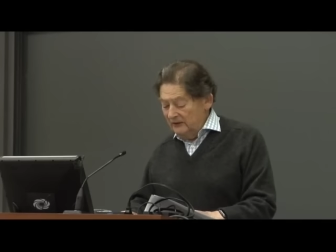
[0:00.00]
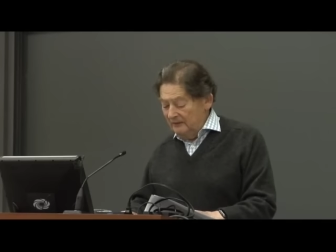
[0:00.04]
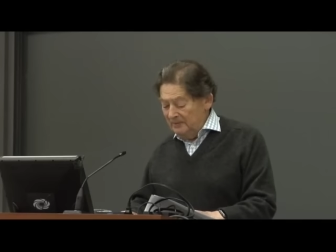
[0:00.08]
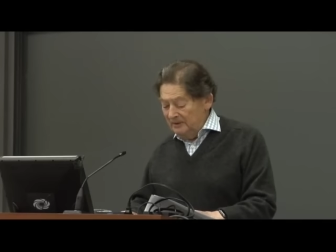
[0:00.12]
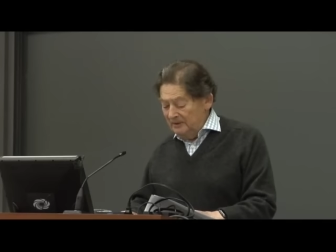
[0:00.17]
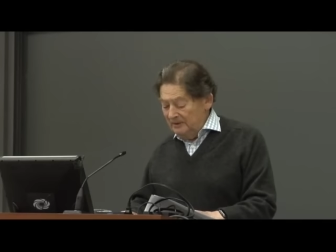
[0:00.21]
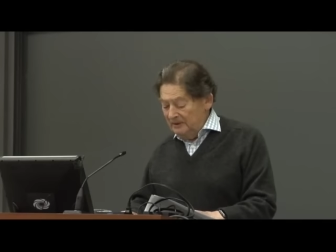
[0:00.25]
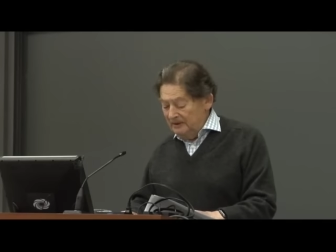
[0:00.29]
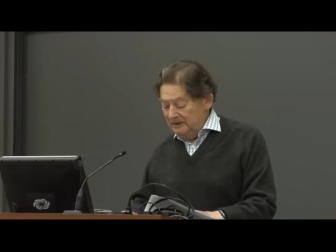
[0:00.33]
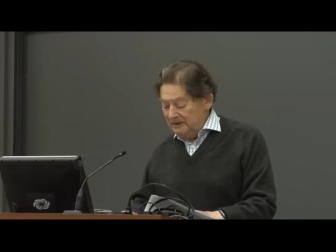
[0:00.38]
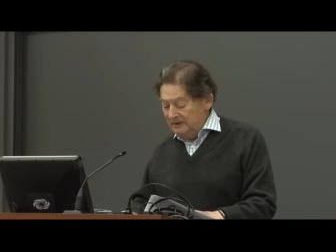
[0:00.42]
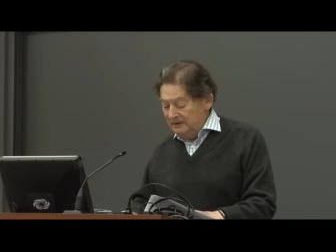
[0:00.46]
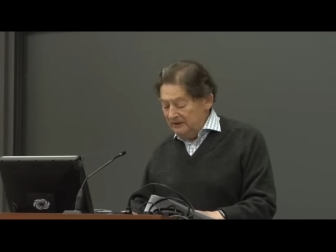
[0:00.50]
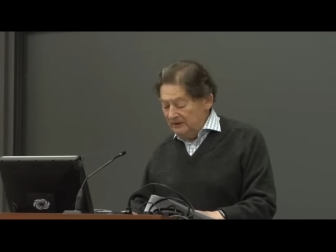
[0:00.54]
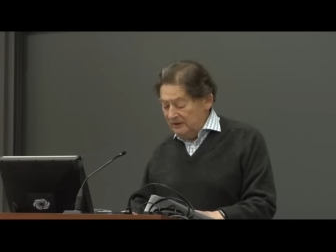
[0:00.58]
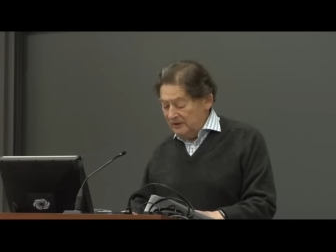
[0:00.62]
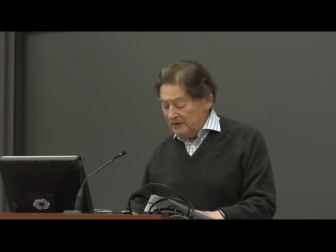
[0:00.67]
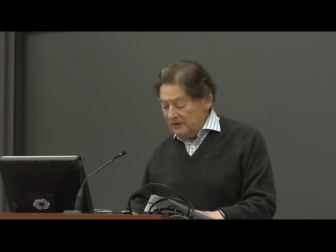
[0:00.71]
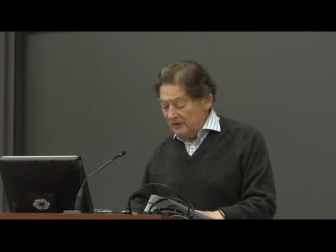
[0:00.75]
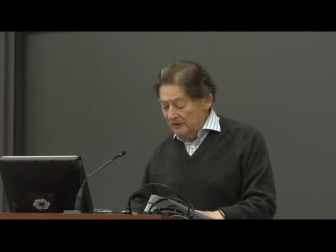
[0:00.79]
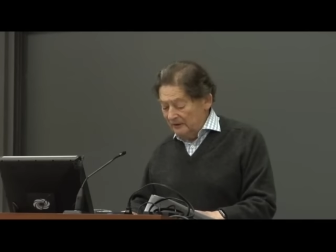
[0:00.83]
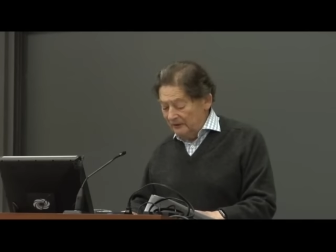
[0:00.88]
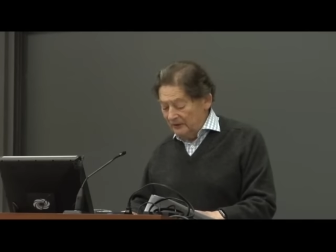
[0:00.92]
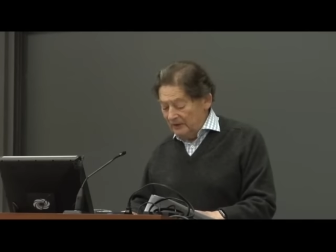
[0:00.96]
of political
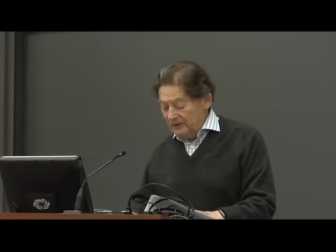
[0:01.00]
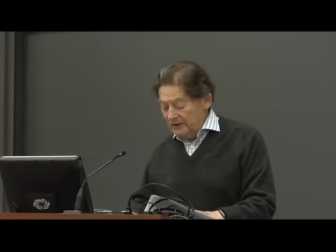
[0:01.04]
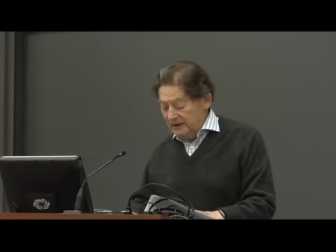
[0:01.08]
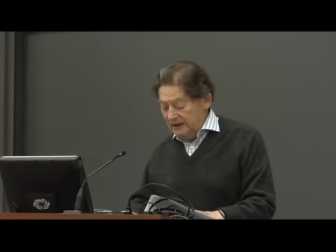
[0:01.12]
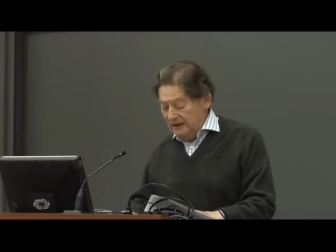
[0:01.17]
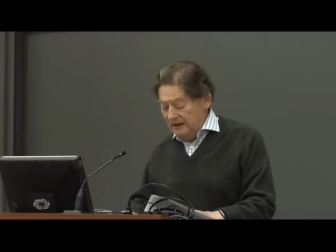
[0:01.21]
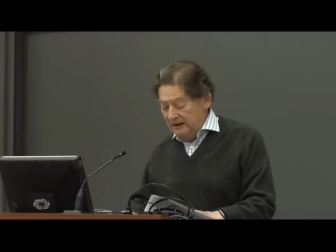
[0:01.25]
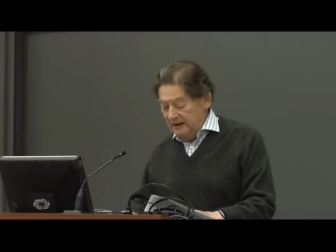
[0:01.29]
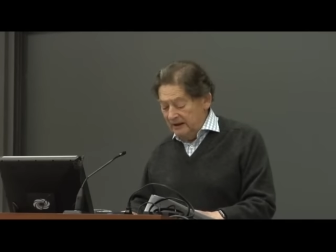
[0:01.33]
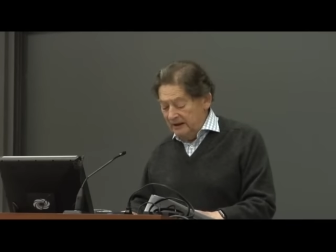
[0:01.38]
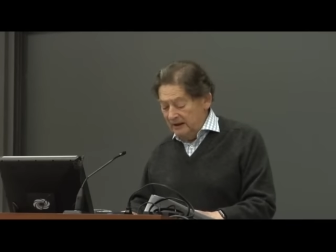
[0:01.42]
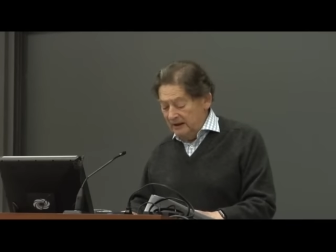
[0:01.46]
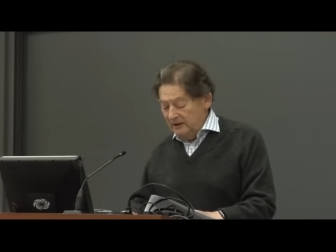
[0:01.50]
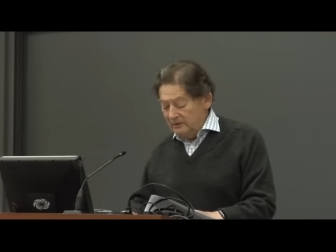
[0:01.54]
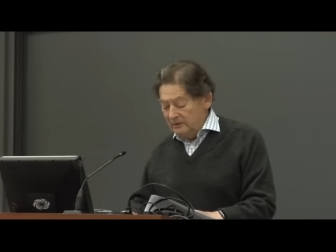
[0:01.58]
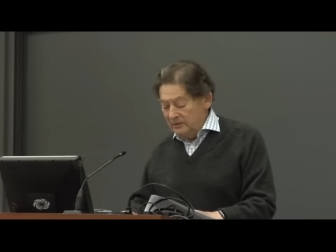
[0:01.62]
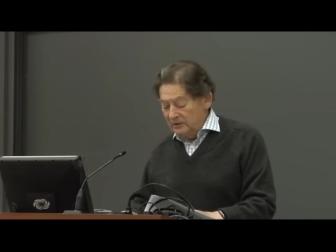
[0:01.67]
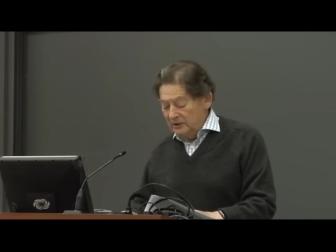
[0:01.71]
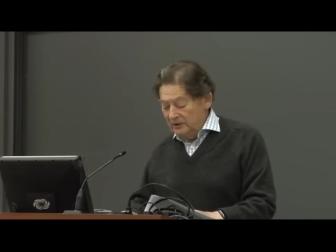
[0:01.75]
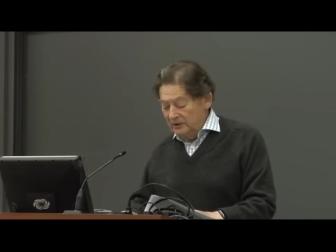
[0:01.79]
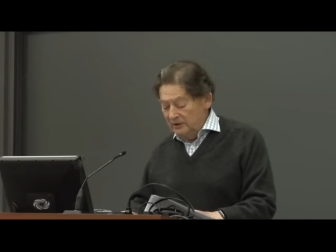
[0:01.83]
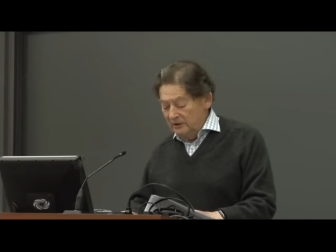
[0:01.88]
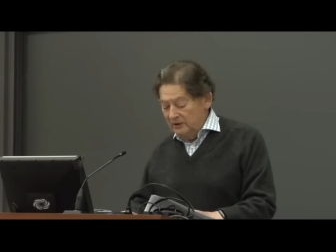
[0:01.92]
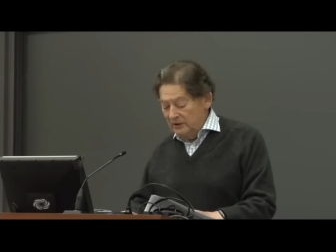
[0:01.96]
sovereignty
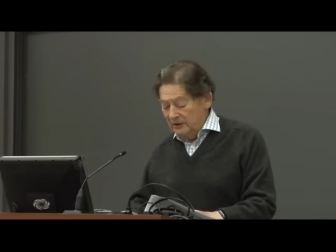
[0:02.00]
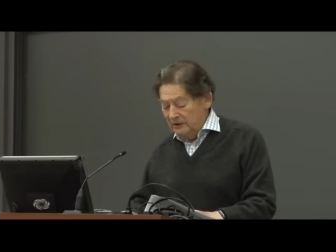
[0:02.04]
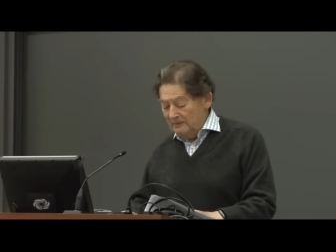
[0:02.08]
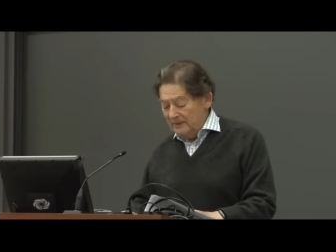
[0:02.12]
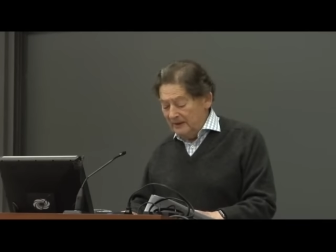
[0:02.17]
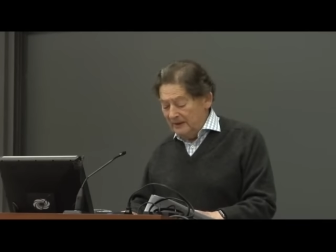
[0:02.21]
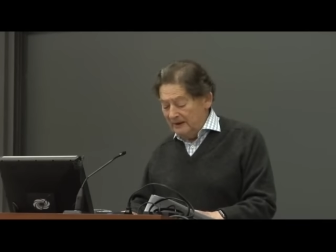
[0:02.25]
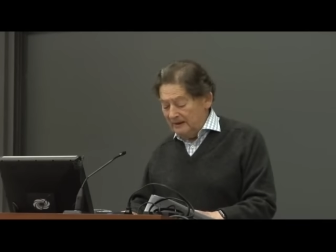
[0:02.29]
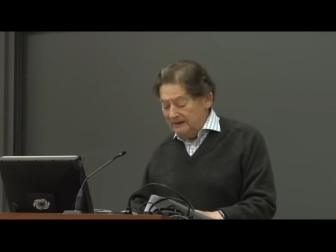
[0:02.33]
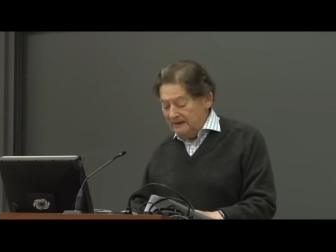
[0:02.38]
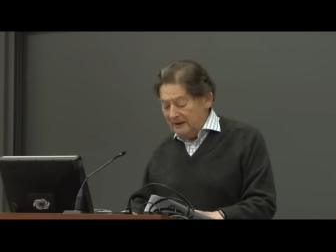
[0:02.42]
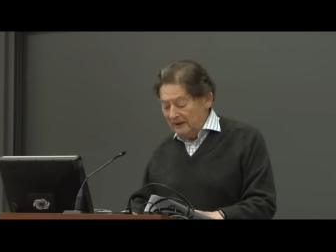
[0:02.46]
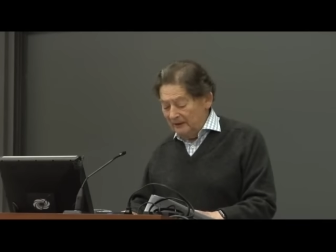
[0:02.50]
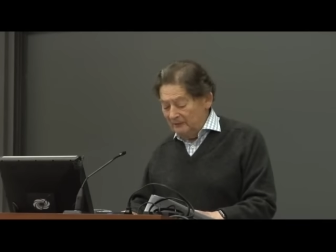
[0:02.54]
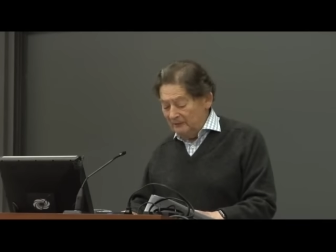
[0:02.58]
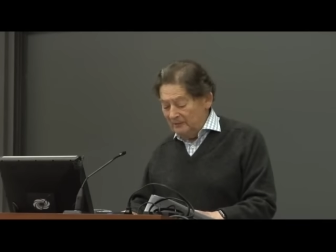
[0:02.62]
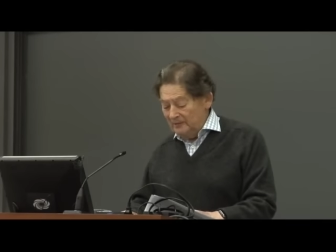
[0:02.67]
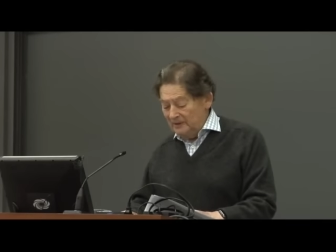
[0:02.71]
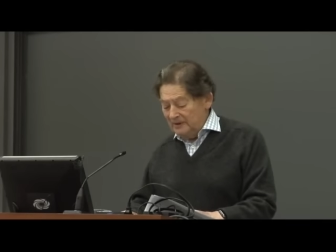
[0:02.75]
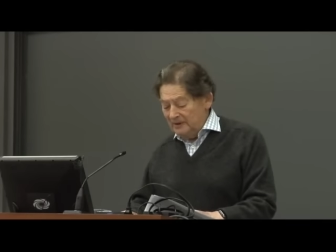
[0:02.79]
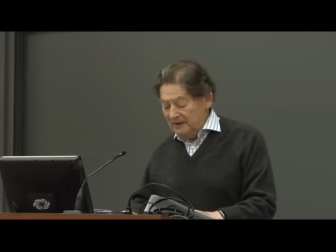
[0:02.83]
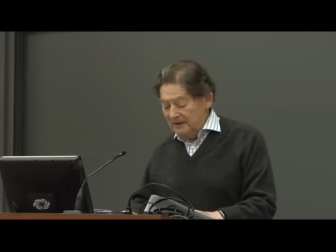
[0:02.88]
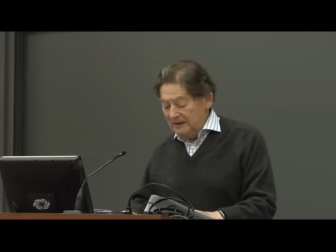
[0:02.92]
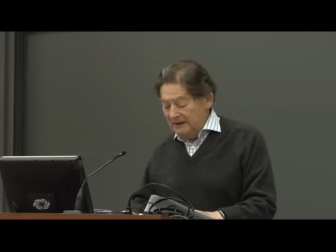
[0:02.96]
to a European
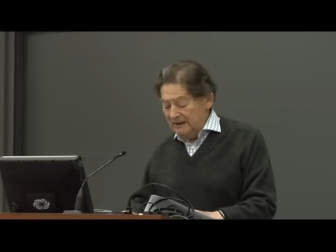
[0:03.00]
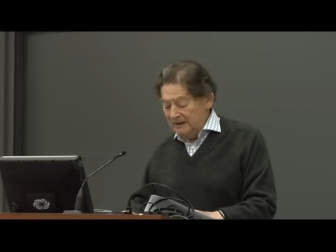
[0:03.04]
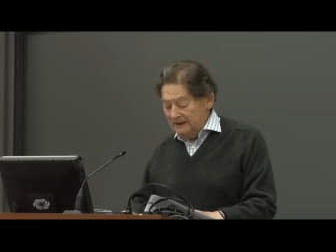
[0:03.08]
government